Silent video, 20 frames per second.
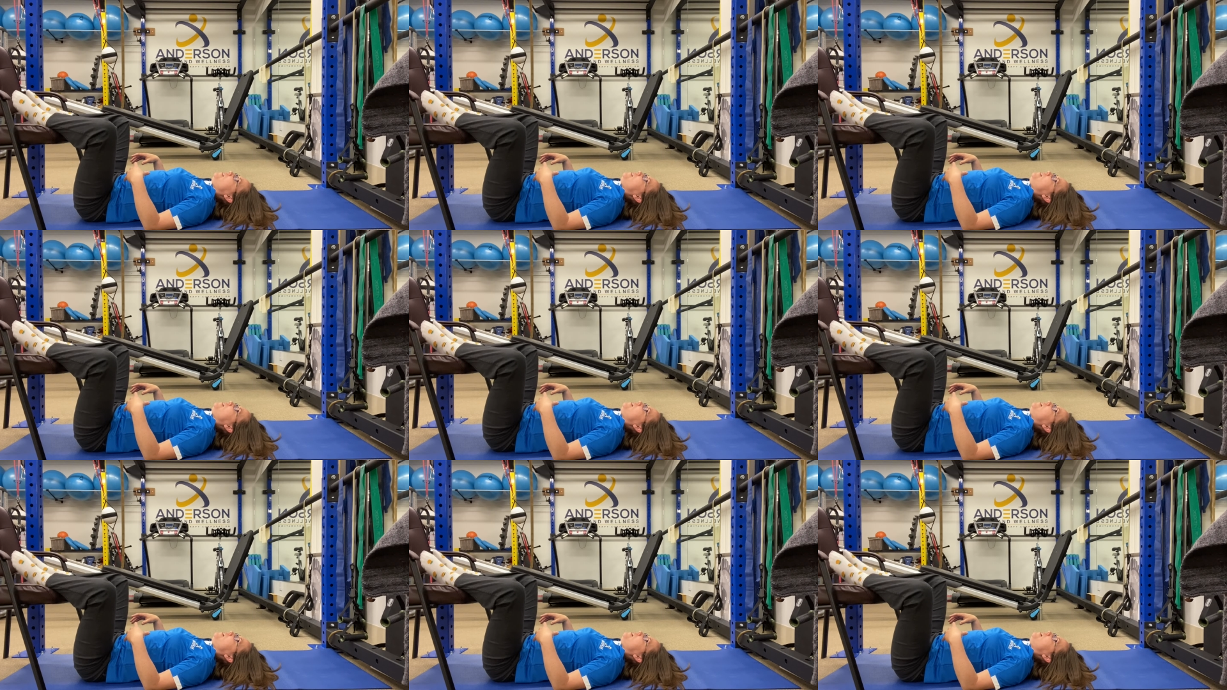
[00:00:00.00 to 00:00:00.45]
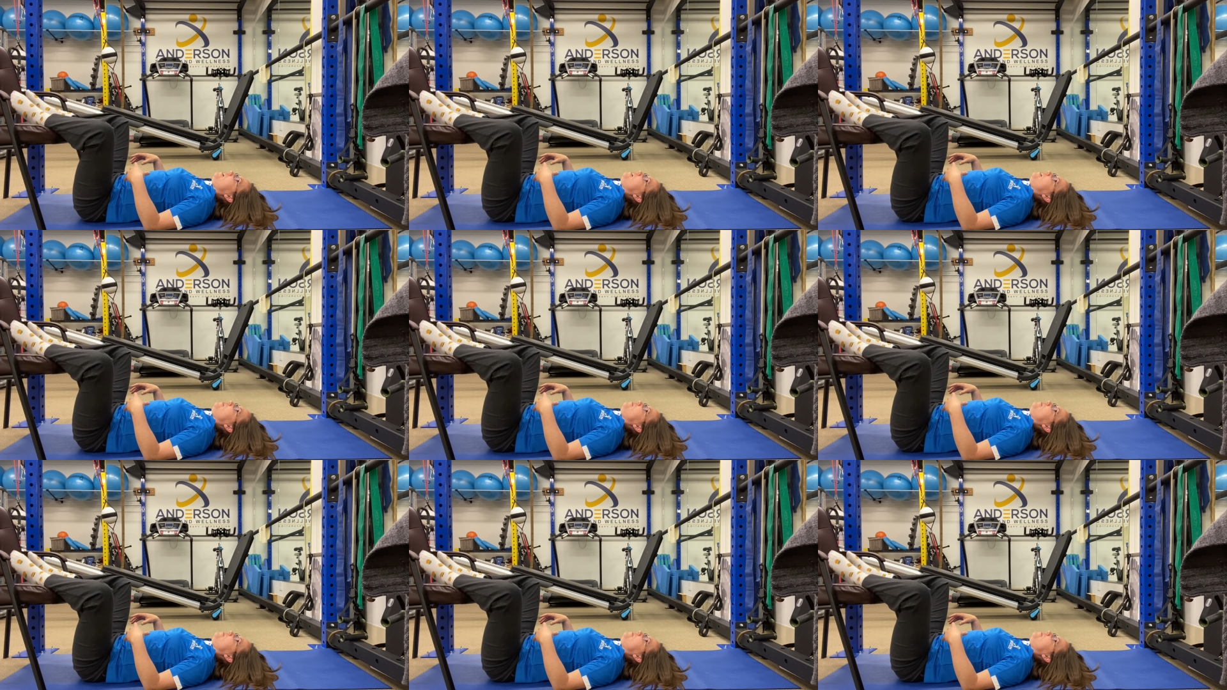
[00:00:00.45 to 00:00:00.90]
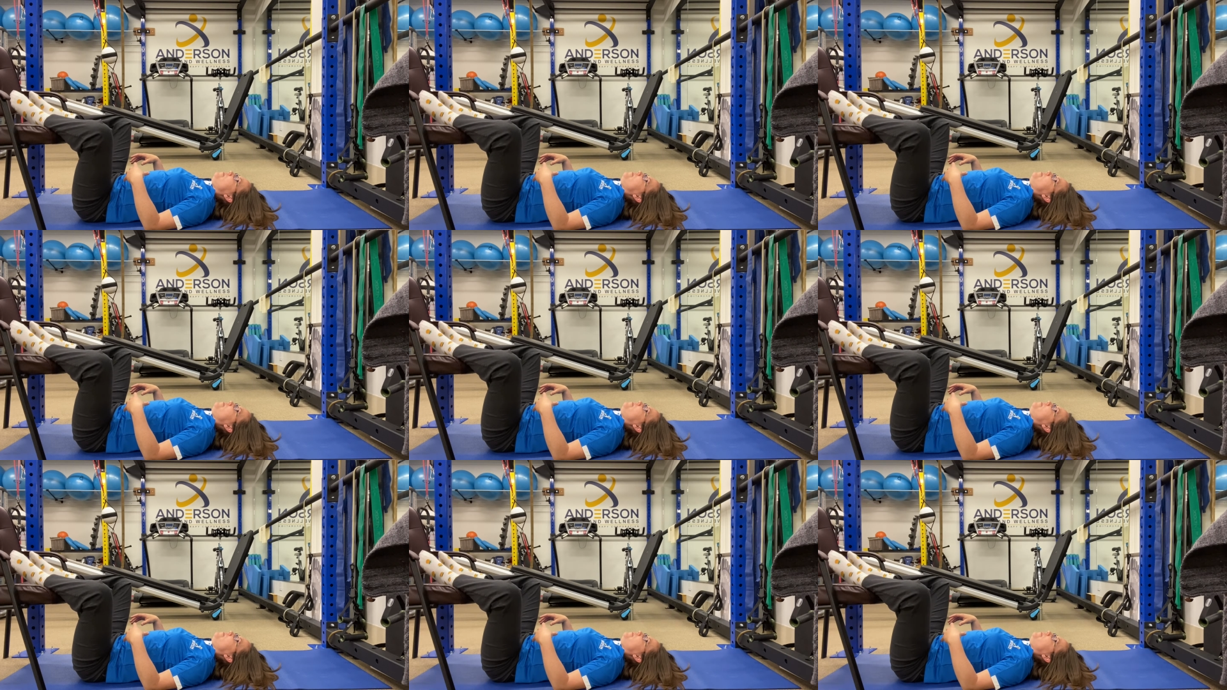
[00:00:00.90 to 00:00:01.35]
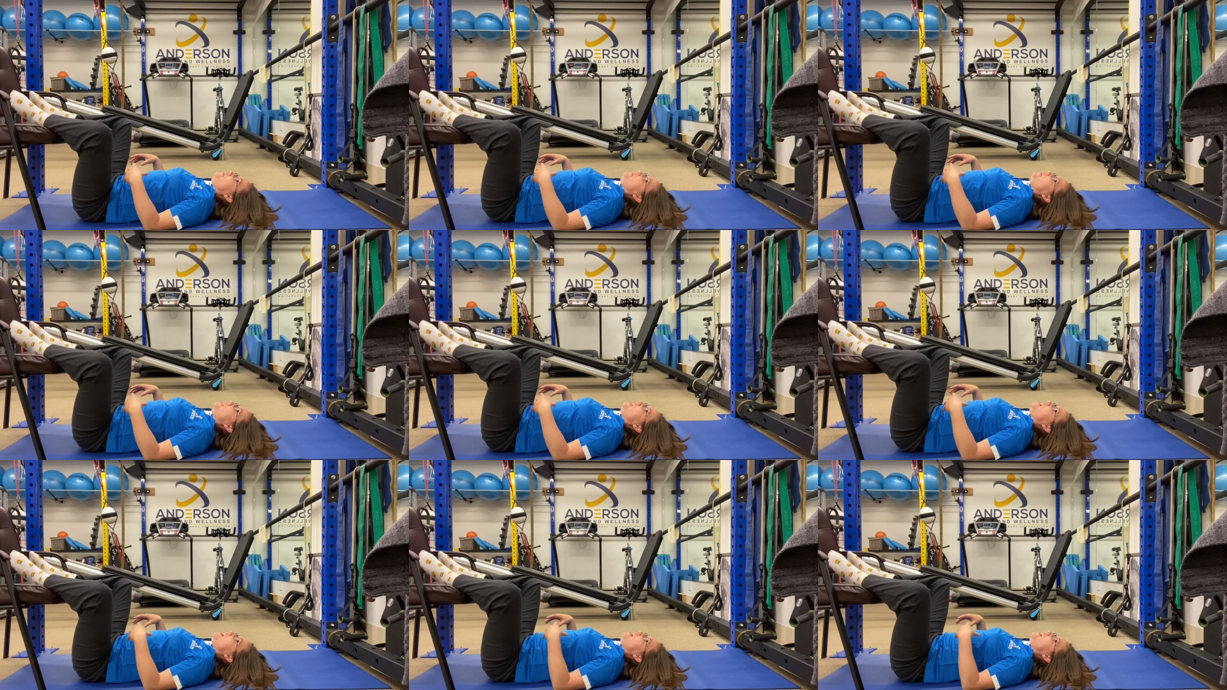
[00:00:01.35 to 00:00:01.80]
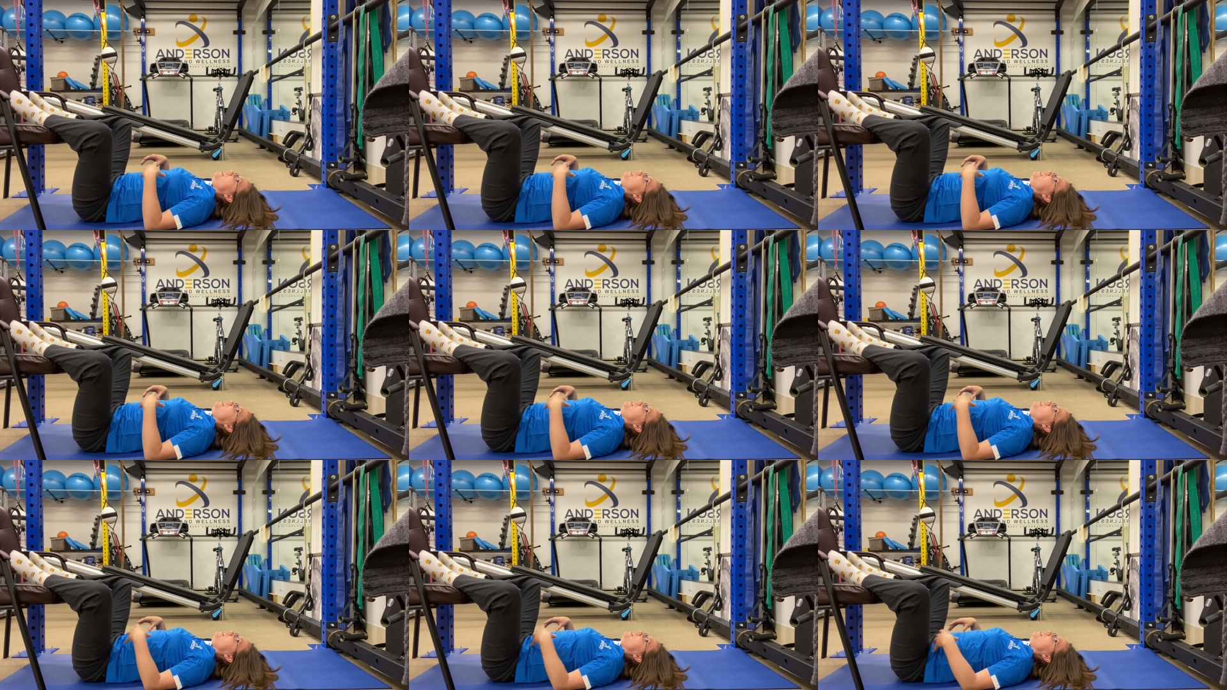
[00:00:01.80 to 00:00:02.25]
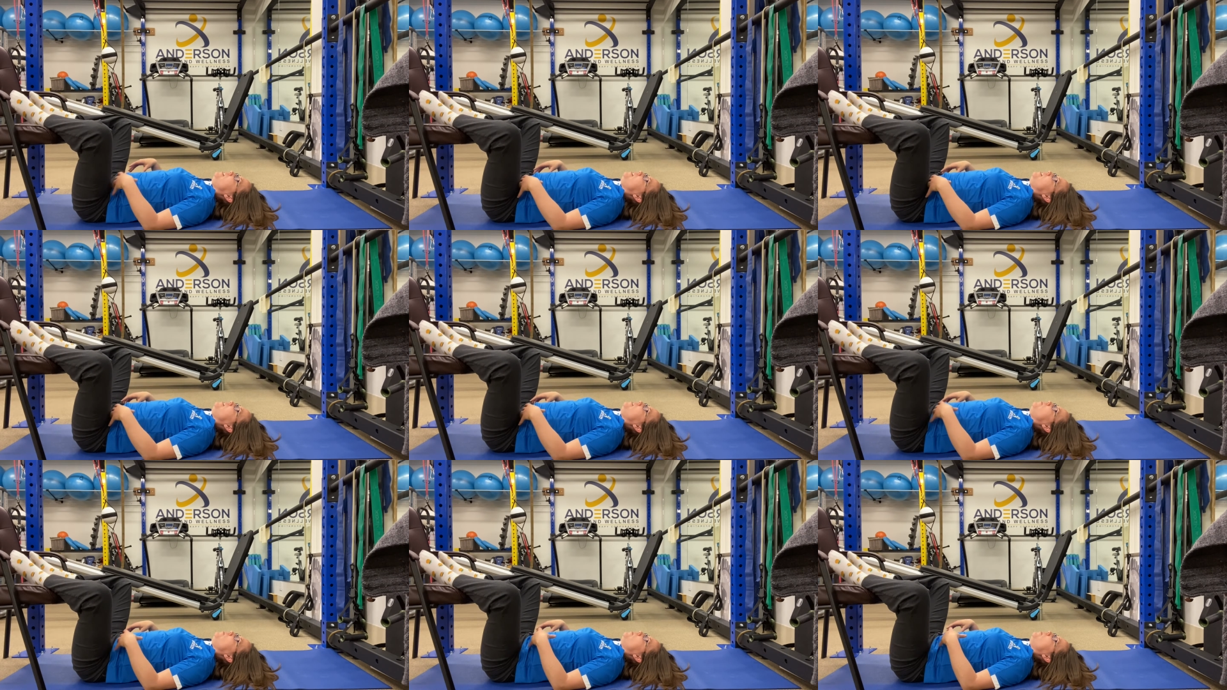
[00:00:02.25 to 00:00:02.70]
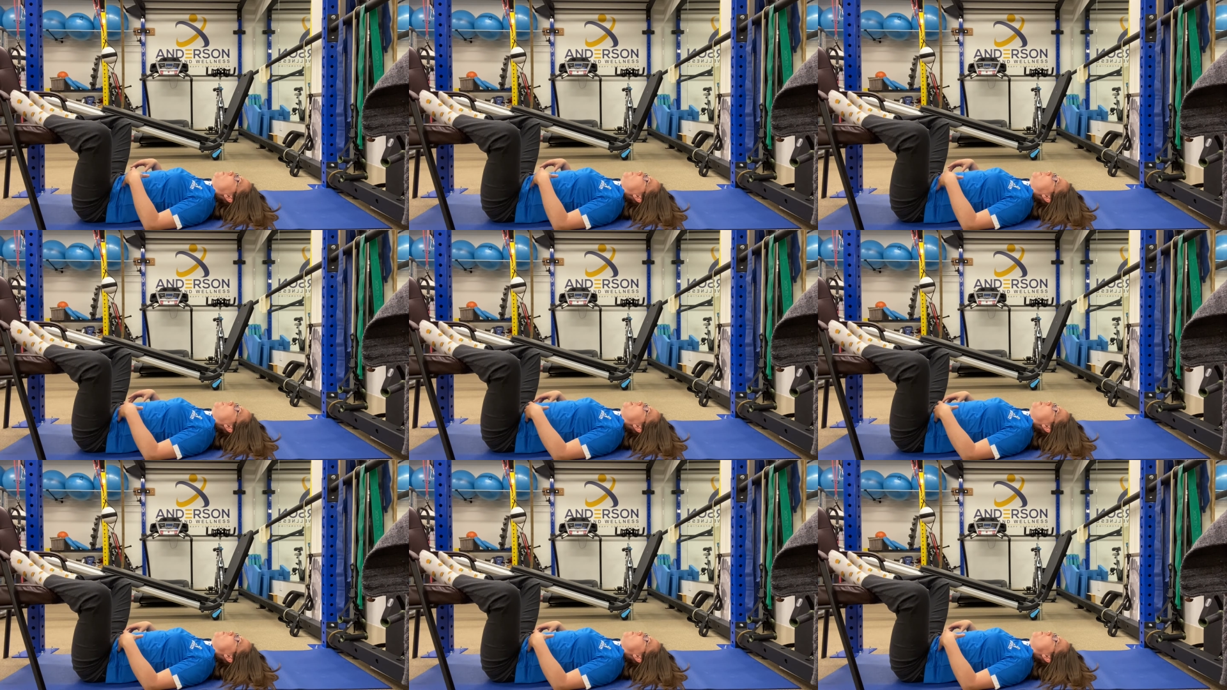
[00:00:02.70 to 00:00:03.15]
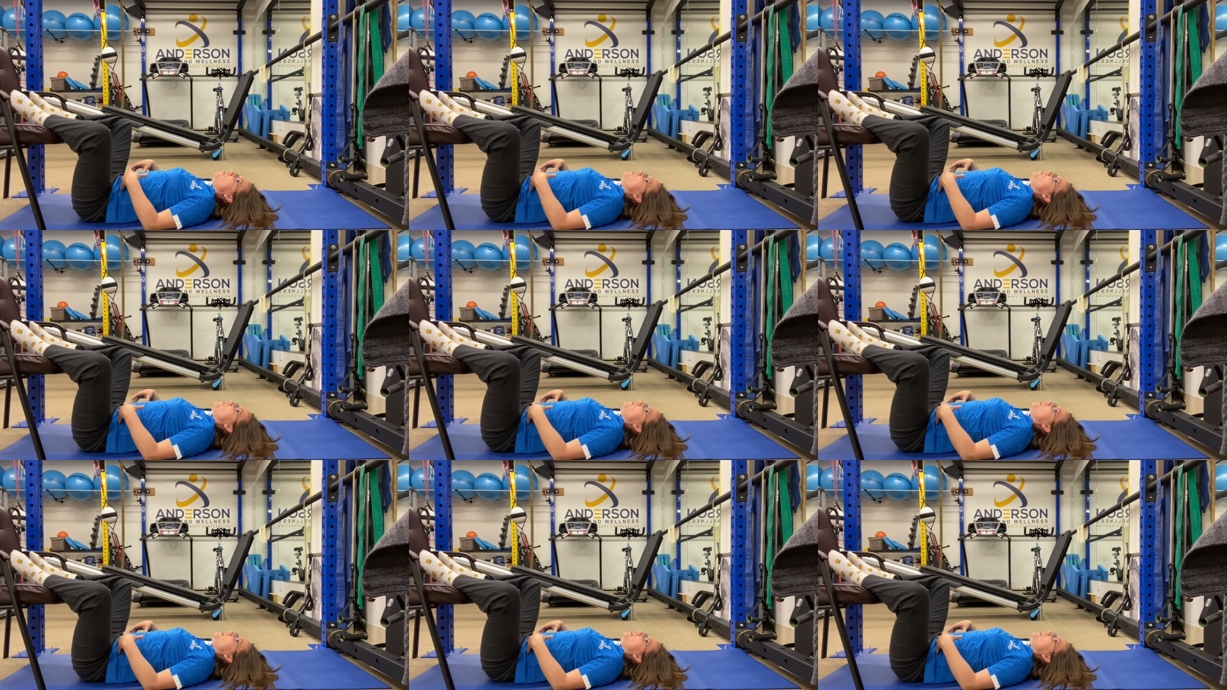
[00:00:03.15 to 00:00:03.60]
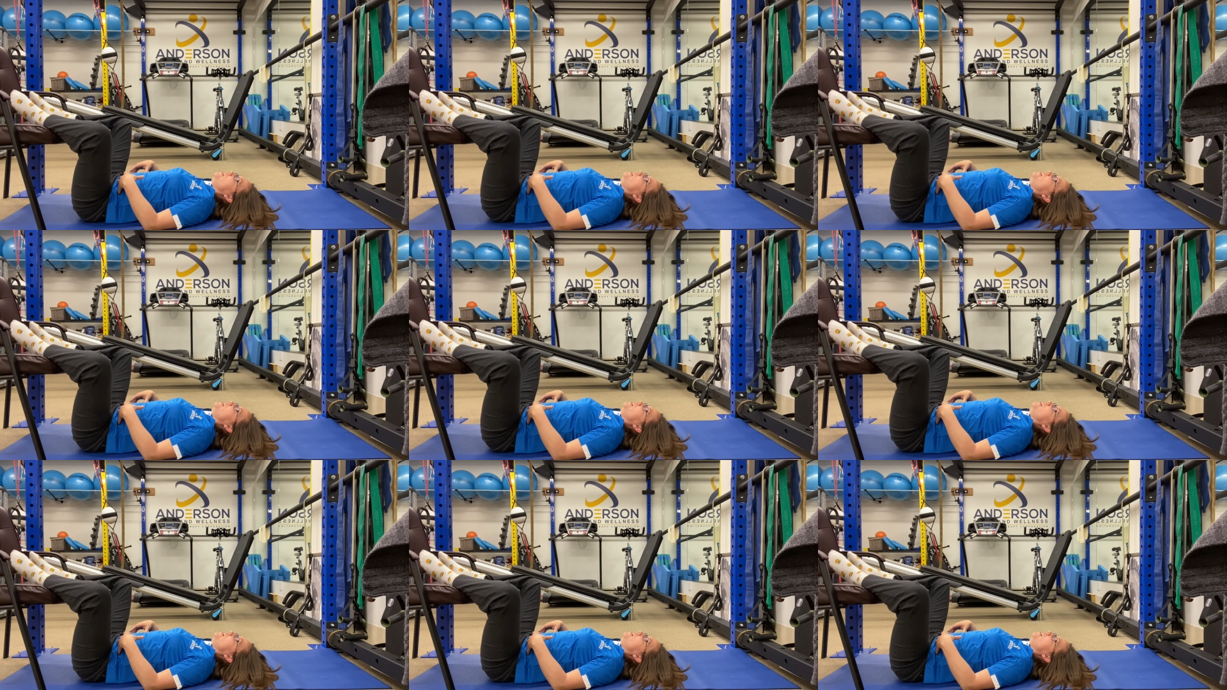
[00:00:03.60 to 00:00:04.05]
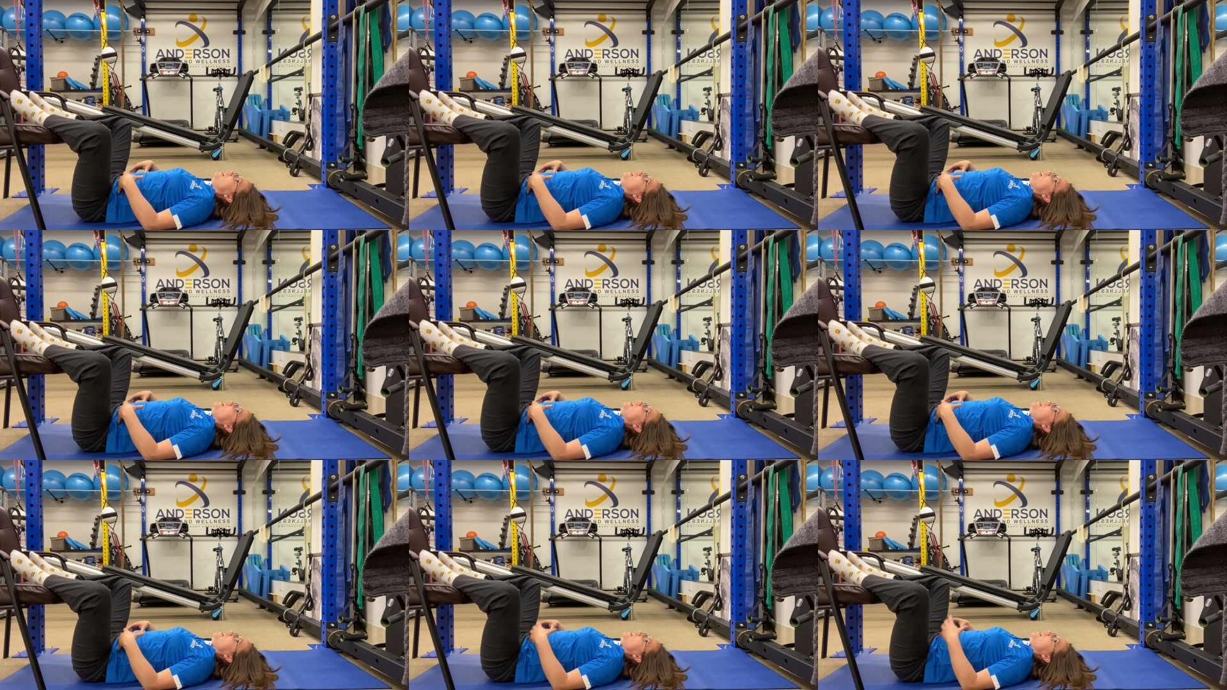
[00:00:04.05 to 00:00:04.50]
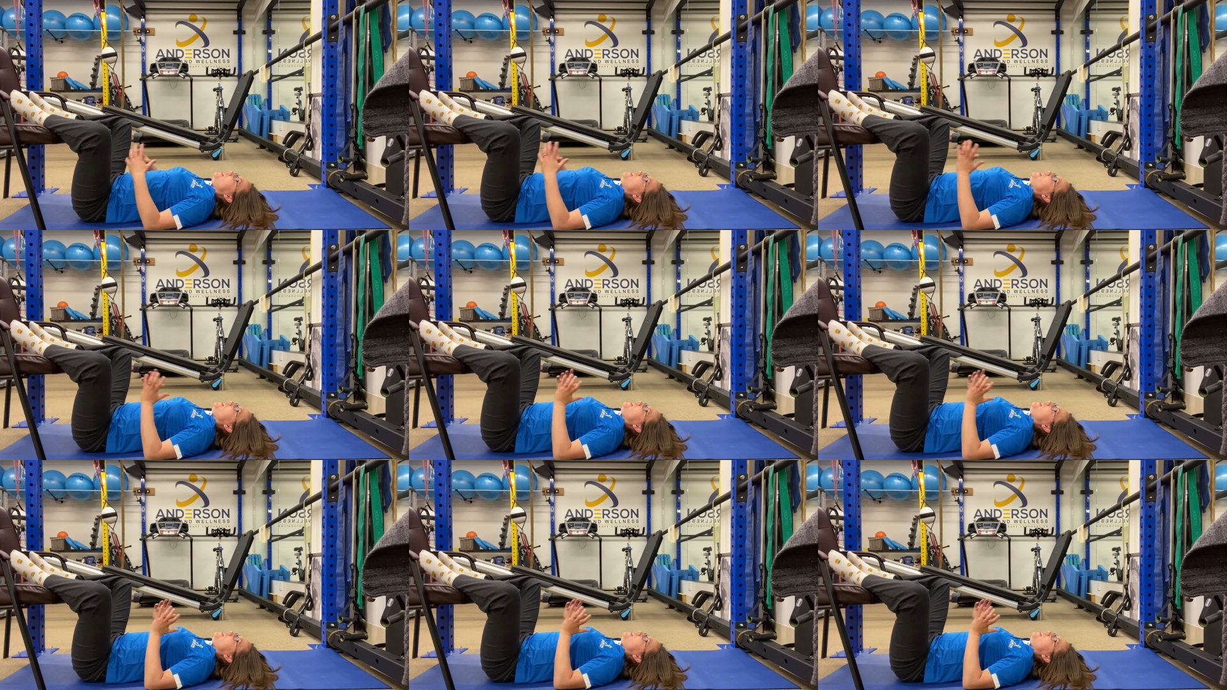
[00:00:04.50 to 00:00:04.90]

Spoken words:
No face is visible, so there are no lips to read.